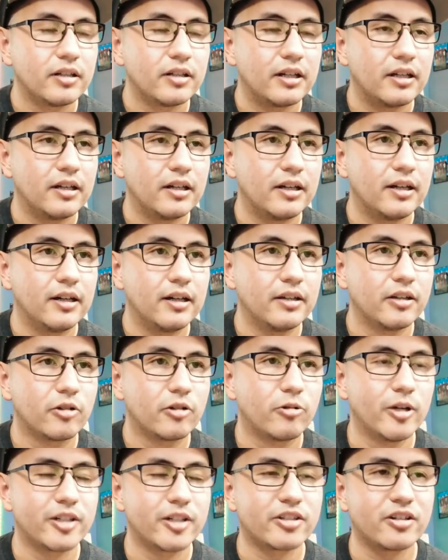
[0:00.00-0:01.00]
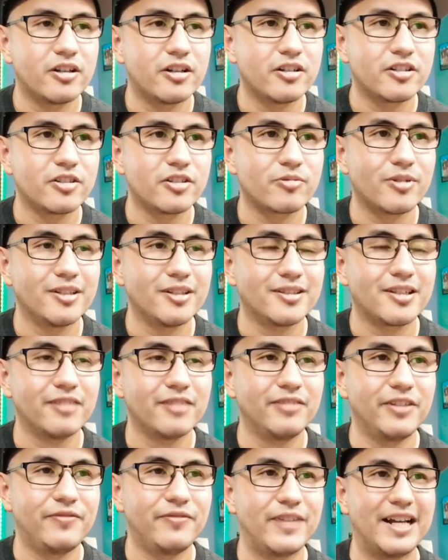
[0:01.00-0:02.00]
The quick charge is
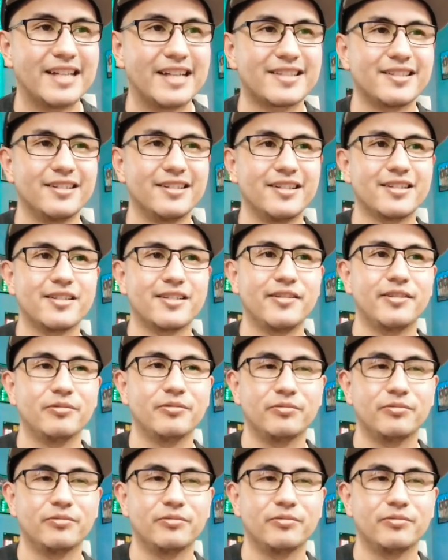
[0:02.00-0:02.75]
relatively fast. It is a